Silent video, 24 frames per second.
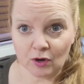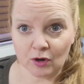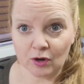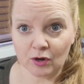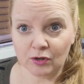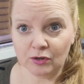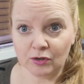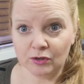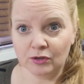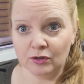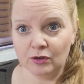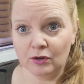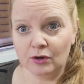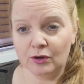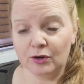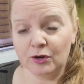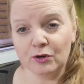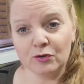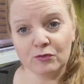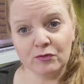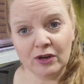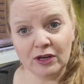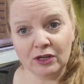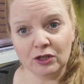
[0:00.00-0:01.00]
on
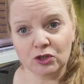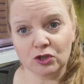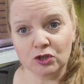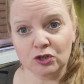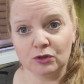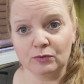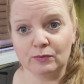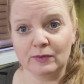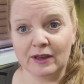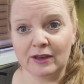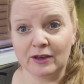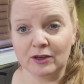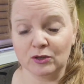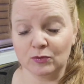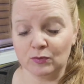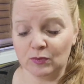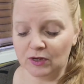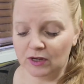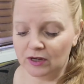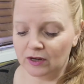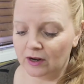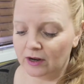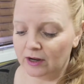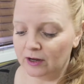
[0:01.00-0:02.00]
our venture, my
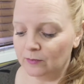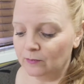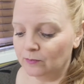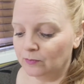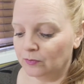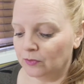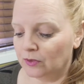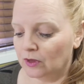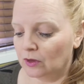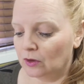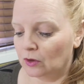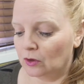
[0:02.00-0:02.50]
husband and I,